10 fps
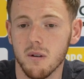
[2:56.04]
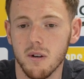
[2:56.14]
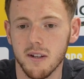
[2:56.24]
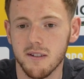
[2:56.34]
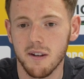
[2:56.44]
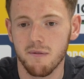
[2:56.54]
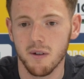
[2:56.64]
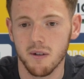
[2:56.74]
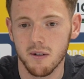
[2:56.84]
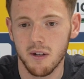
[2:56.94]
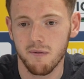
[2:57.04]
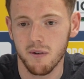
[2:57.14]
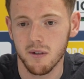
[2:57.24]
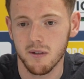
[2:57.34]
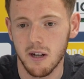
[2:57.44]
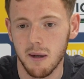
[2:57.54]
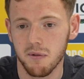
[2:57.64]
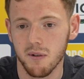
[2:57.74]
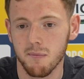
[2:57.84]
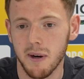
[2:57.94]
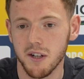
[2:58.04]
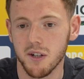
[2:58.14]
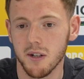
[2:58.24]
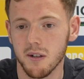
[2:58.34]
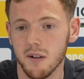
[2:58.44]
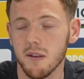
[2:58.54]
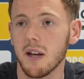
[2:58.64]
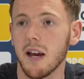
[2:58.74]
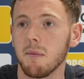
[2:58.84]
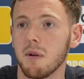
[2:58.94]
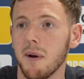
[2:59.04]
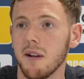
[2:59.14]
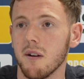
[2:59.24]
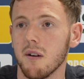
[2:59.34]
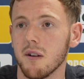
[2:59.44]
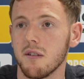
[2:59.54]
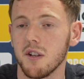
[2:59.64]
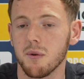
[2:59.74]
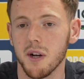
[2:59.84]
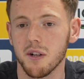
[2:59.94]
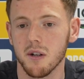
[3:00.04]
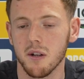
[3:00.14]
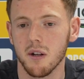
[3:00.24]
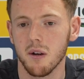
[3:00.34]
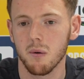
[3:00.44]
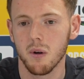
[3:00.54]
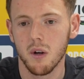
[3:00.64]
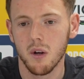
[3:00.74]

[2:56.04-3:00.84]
Well, there's different types of managing the game depending on the situation and, you know,